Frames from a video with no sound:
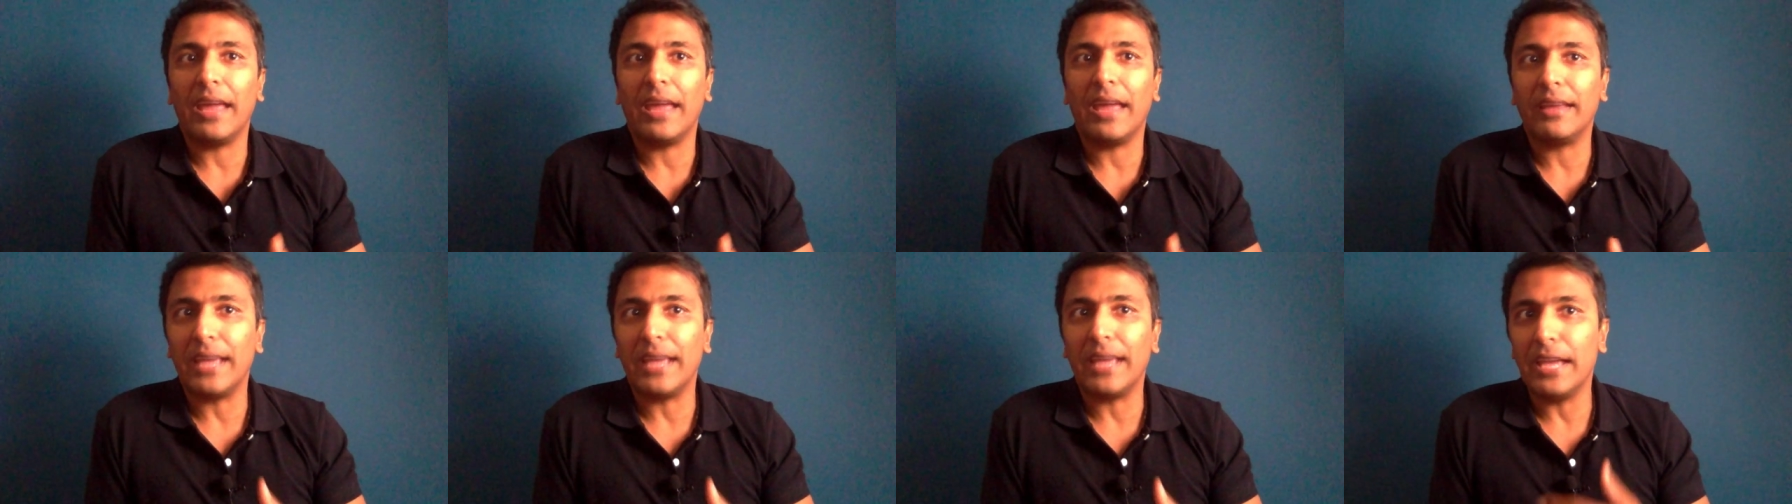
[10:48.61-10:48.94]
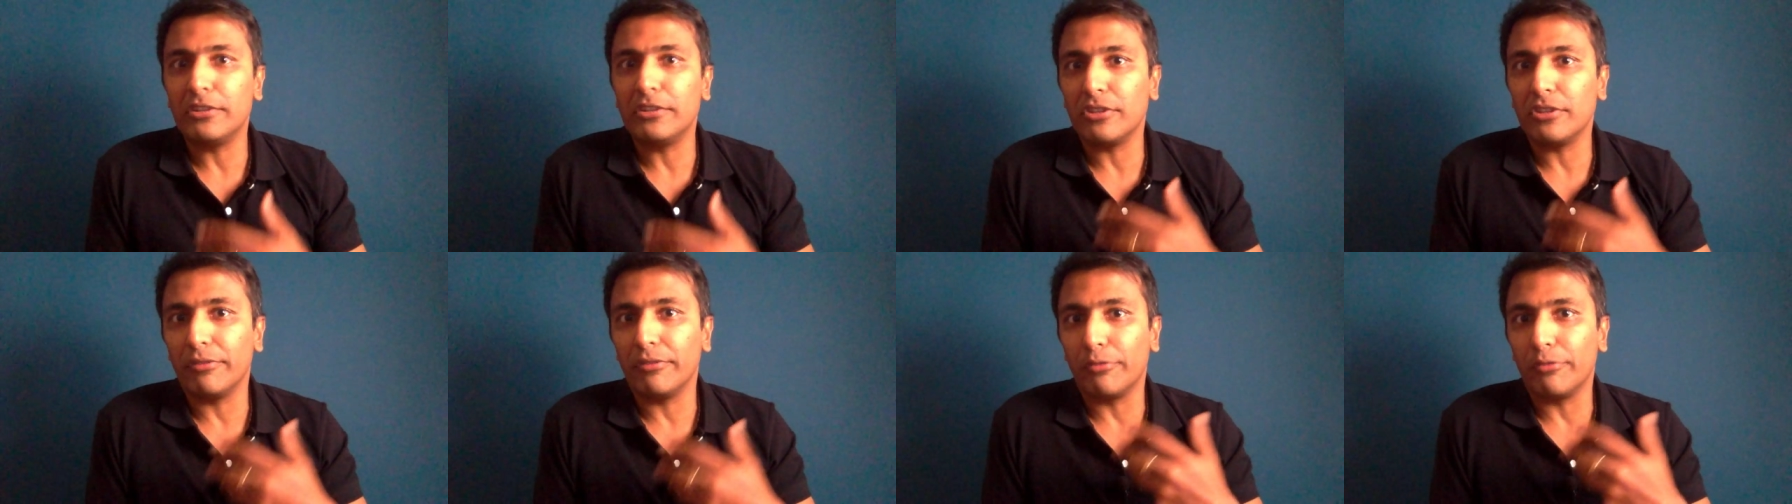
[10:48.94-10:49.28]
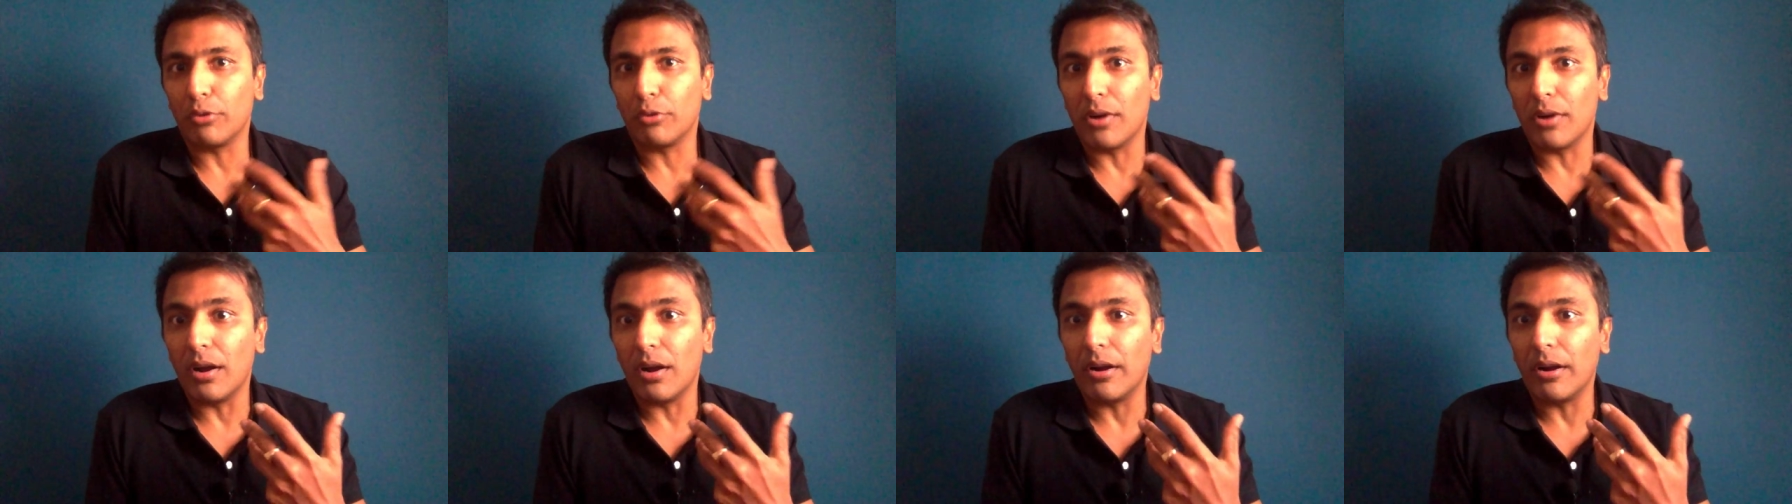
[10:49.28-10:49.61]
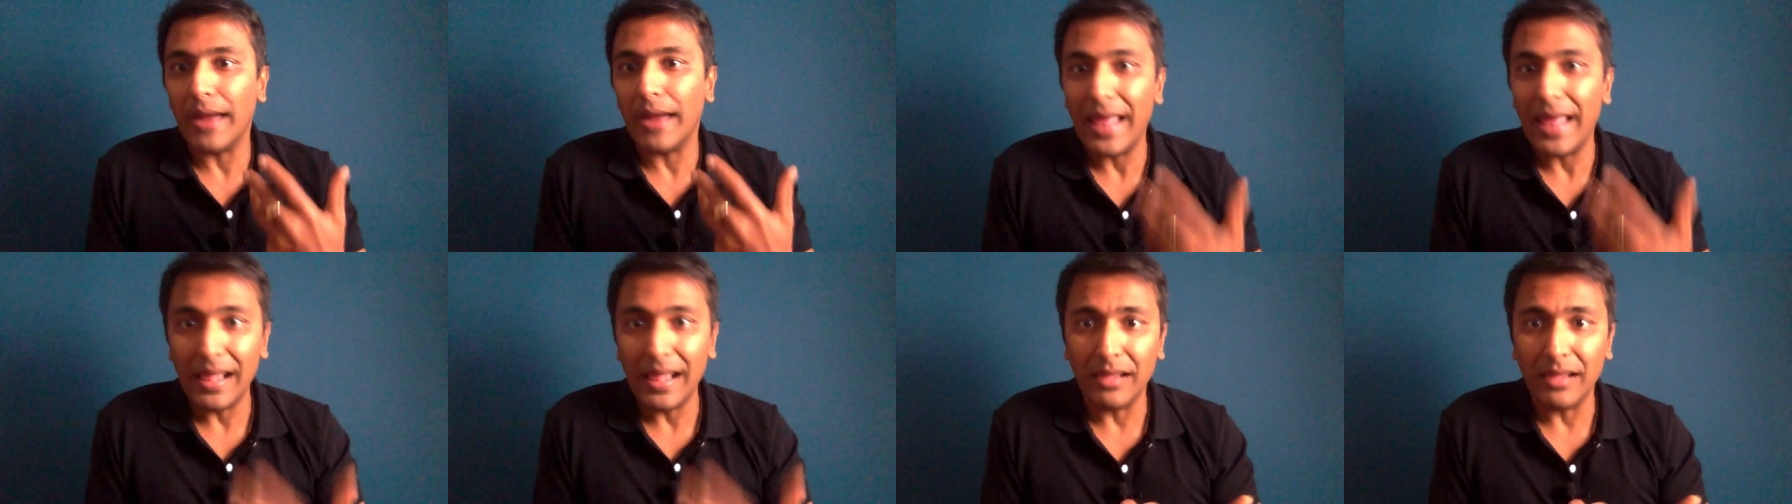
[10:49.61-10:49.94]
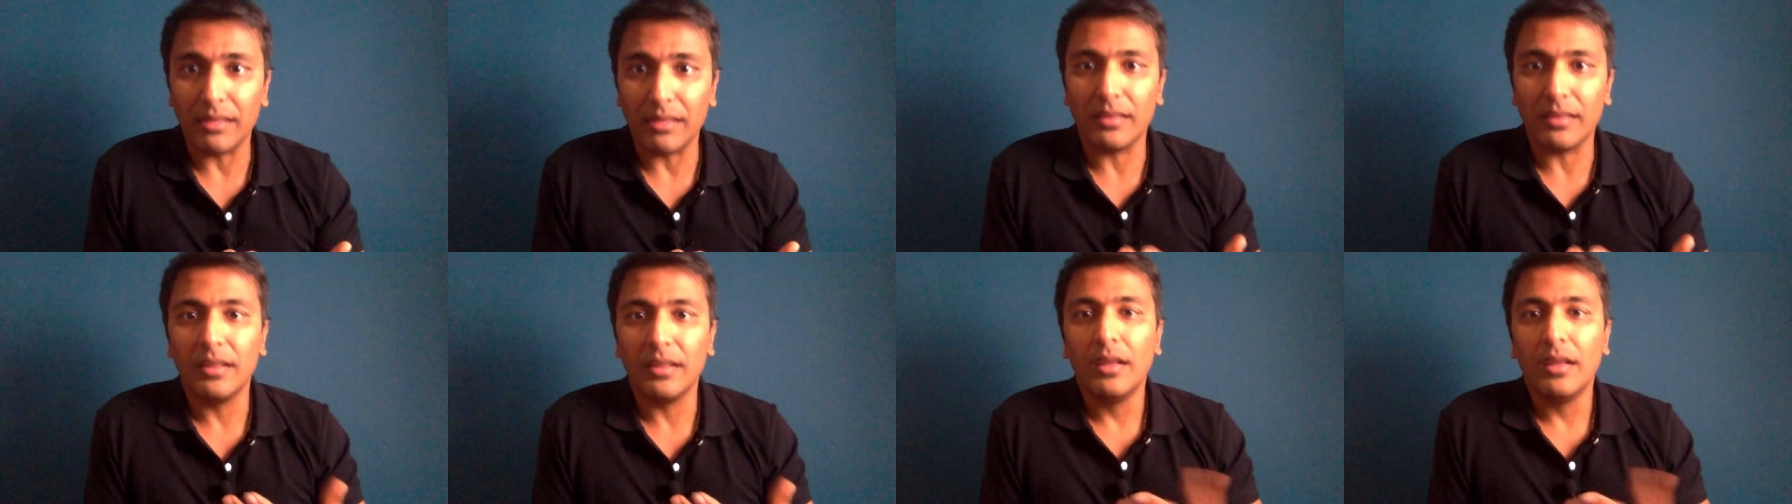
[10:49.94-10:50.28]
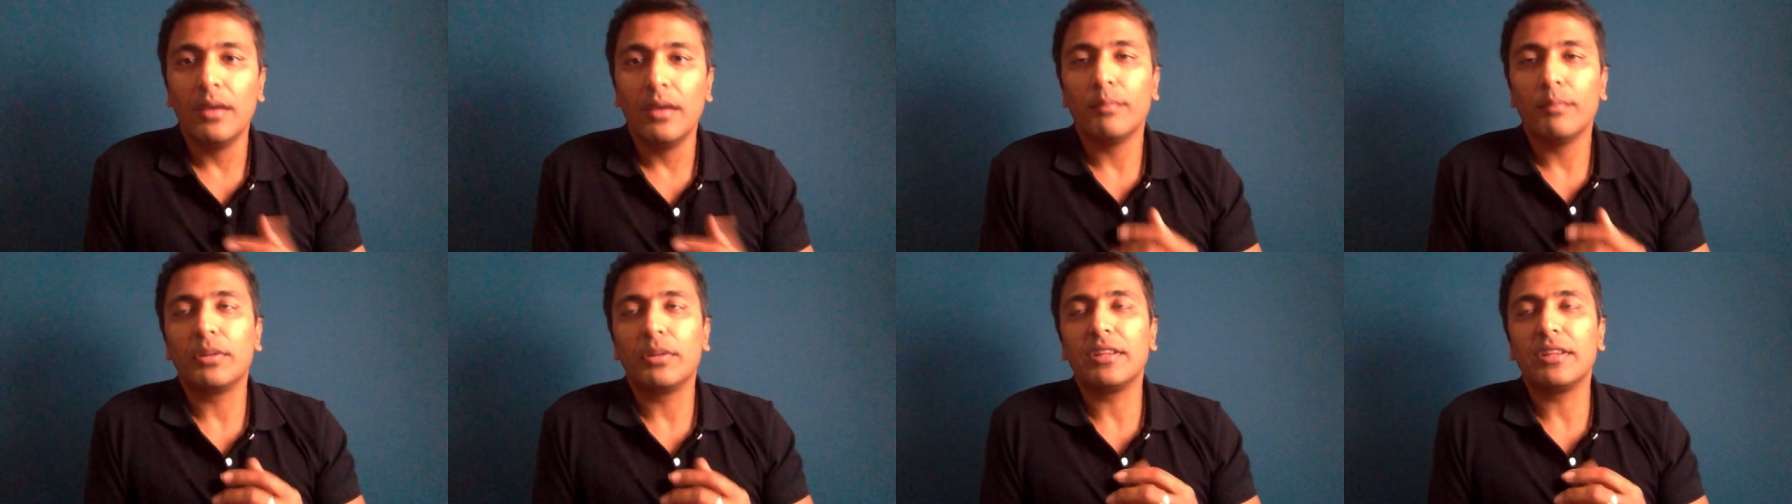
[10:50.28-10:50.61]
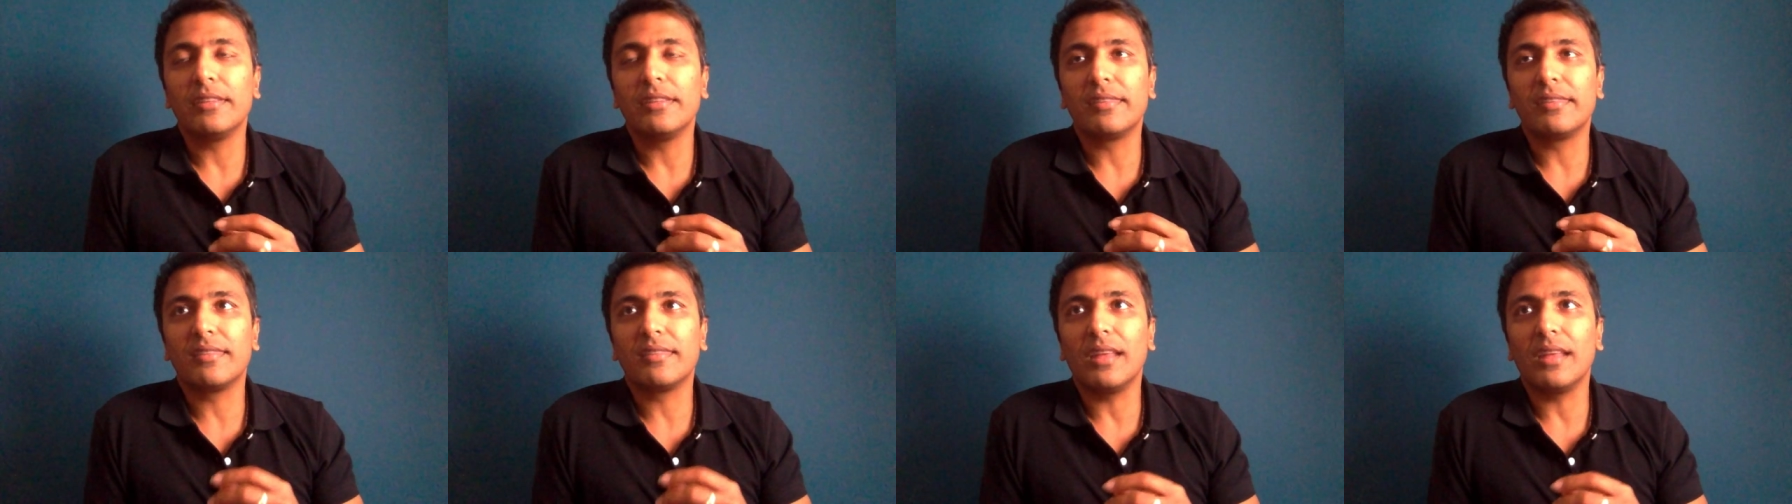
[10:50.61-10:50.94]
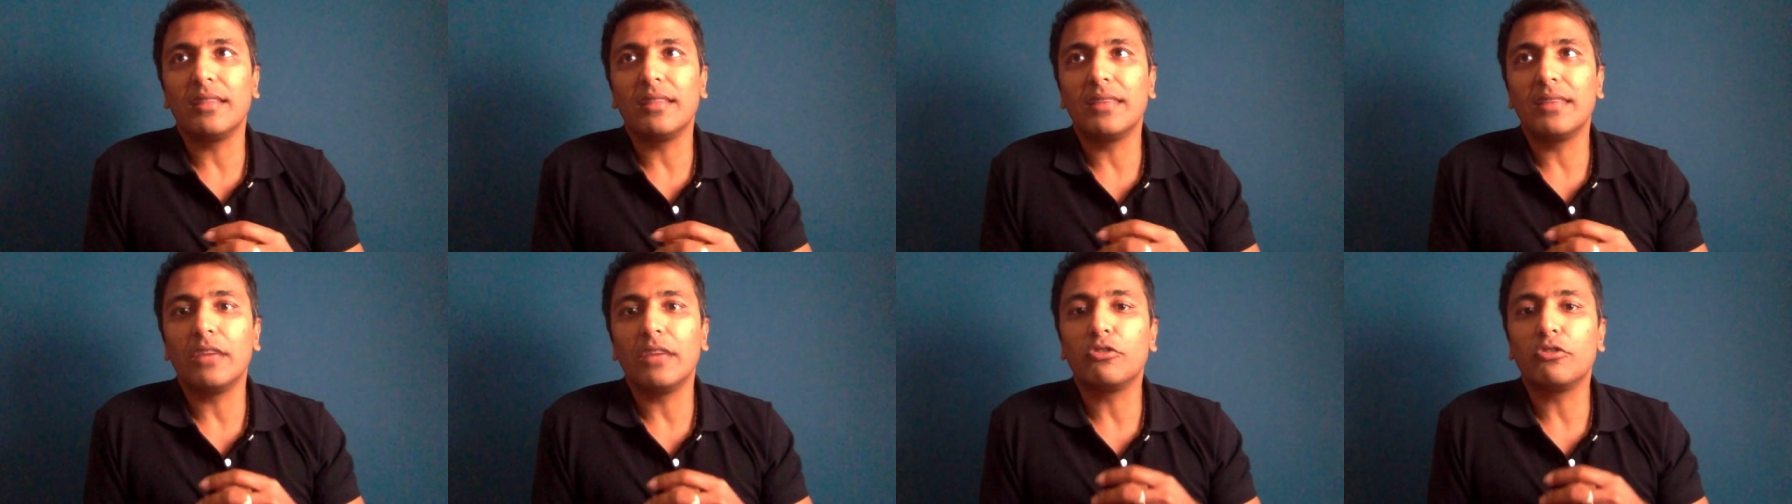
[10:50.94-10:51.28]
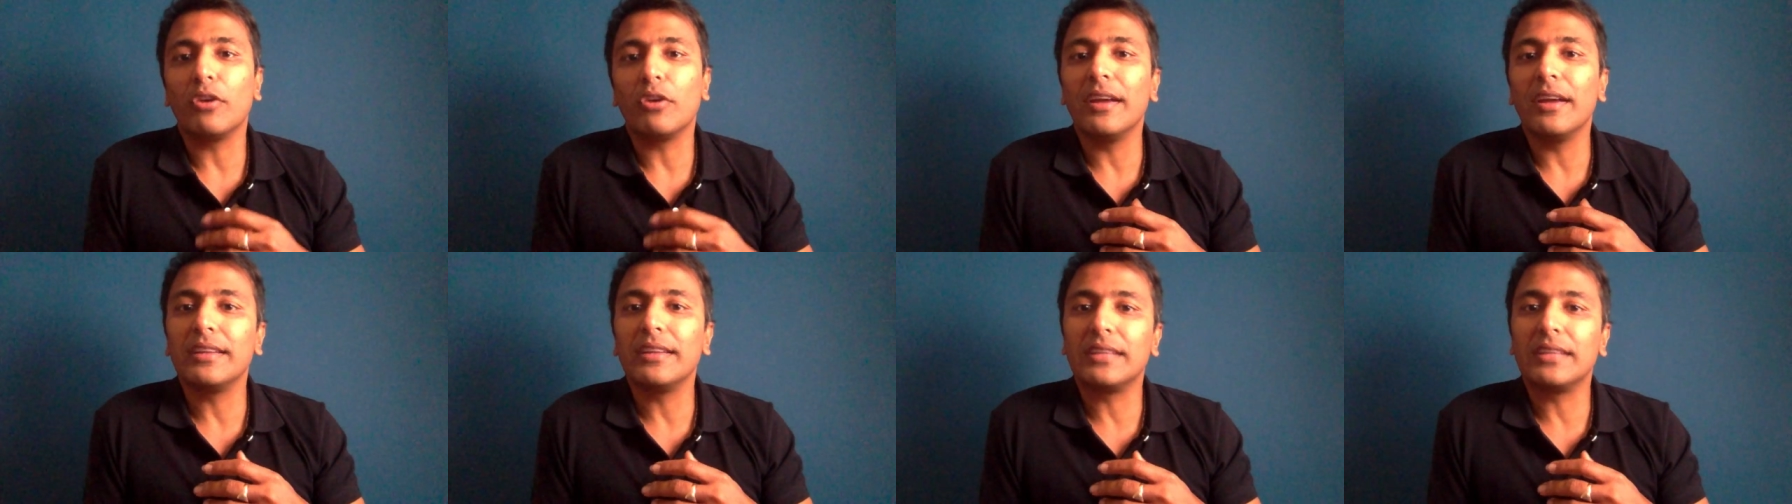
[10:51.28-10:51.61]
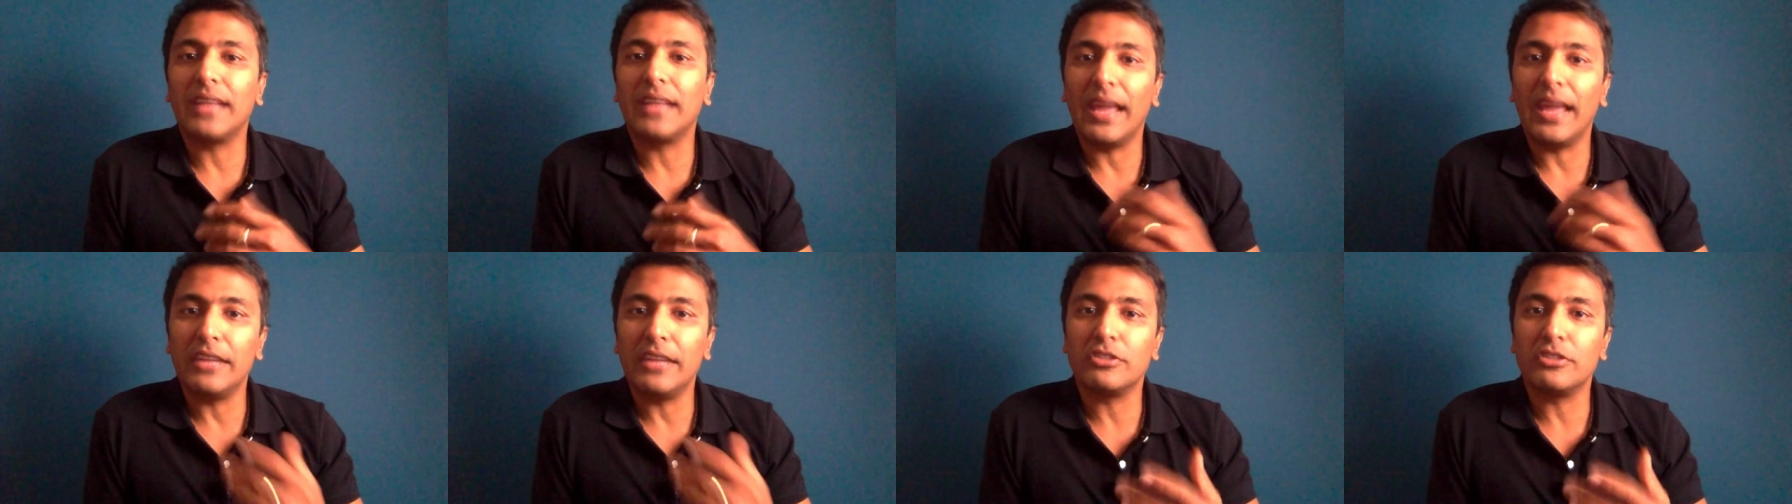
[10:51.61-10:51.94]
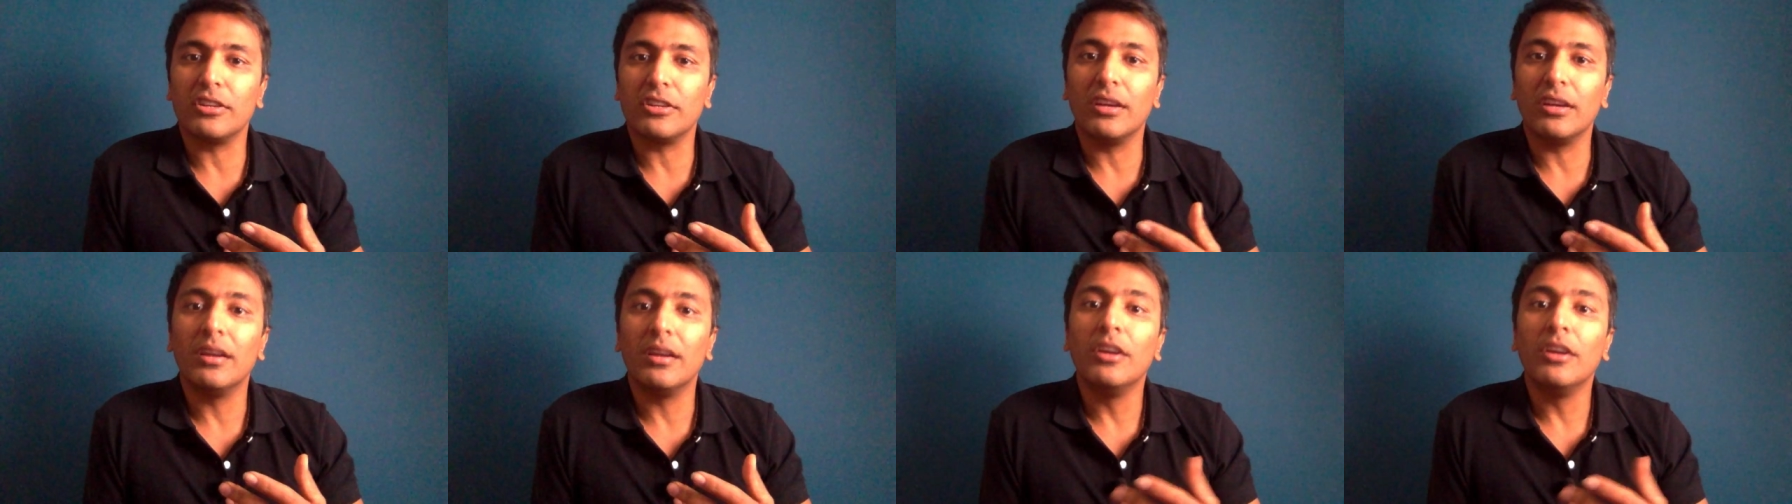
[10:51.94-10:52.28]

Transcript: cater for our health, but instead they try and cater